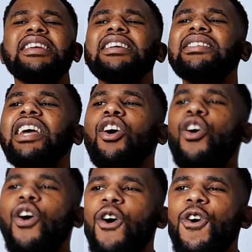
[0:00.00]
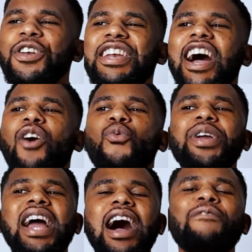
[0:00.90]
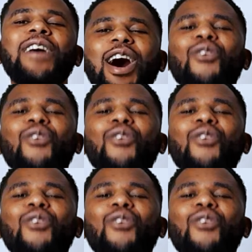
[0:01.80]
They say, Oh, now we have